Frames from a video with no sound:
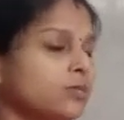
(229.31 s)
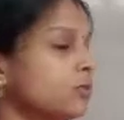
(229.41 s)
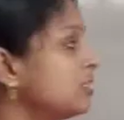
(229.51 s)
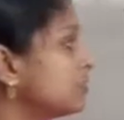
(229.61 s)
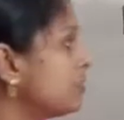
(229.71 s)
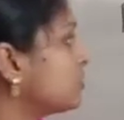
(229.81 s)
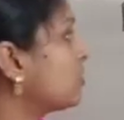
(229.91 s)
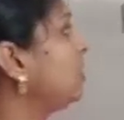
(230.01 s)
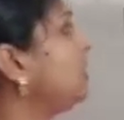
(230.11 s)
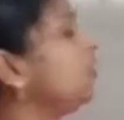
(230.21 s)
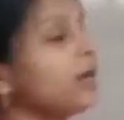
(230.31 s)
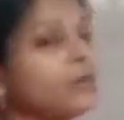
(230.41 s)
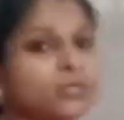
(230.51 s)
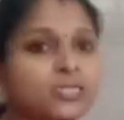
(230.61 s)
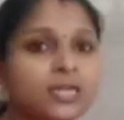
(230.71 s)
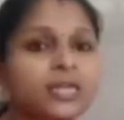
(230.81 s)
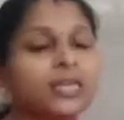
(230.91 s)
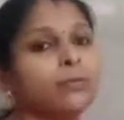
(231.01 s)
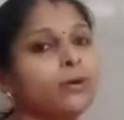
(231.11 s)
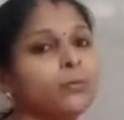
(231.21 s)
So this much only you have to study
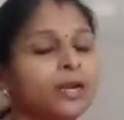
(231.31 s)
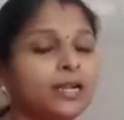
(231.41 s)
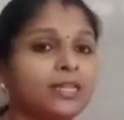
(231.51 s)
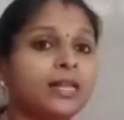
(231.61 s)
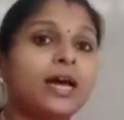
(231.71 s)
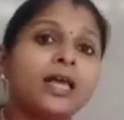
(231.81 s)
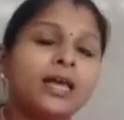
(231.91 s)
about Pandita